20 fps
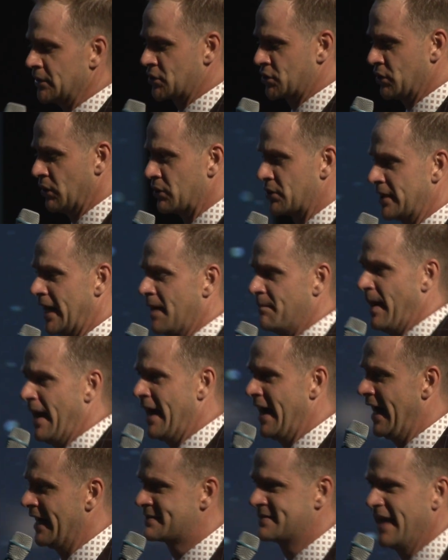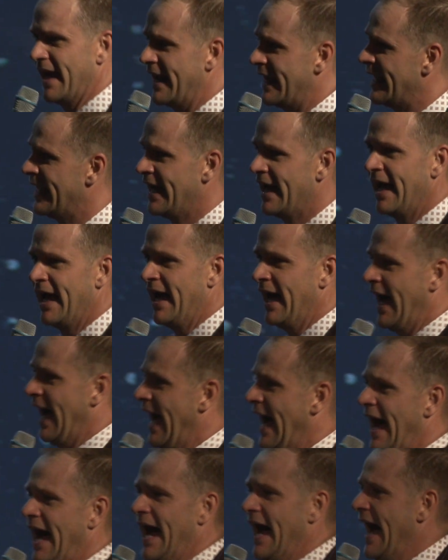I,
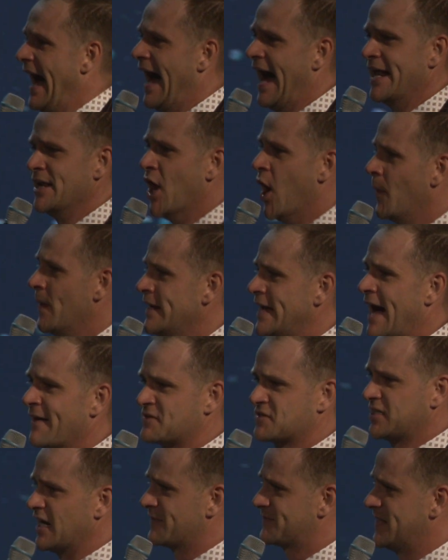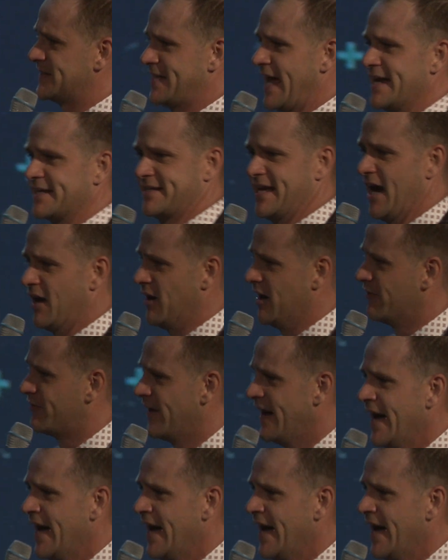I, I know we have stuff to take care of